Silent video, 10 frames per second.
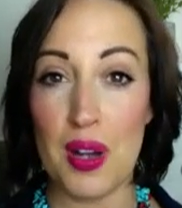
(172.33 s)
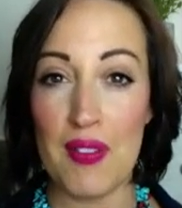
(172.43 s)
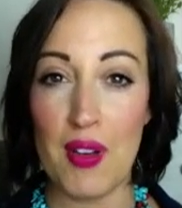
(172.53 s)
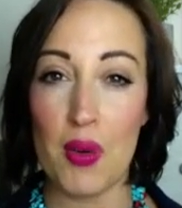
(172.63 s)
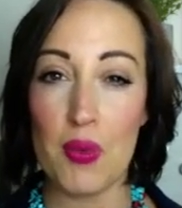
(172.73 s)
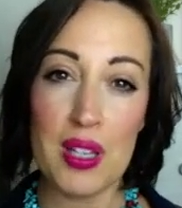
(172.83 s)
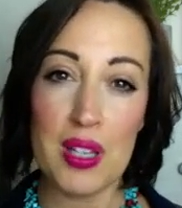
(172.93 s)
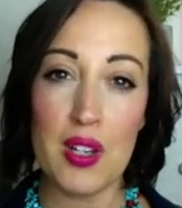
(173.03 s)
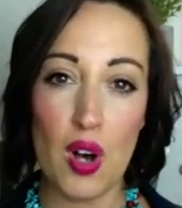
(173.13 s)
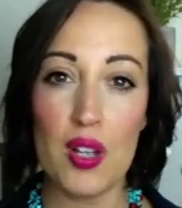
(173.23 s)
I felt
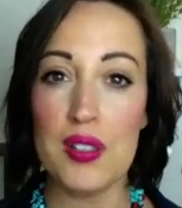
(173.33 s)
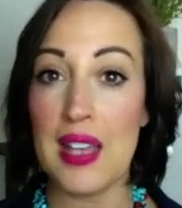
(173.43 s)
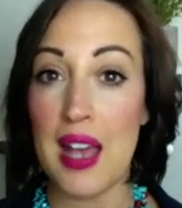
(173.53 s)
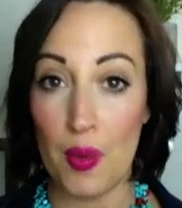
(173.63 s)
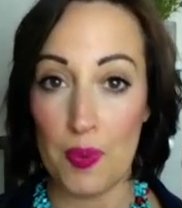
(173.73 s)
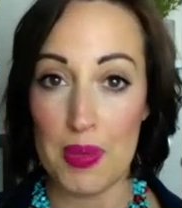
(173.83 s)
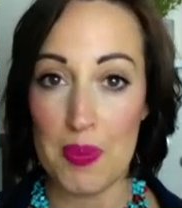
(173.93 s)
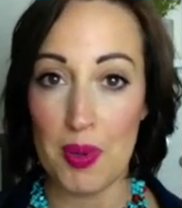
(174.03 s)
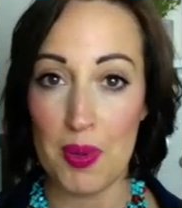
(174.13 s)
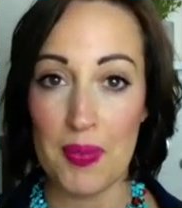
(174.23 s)
really called to help
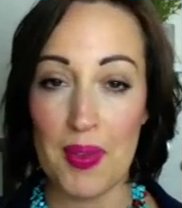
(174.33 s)
people.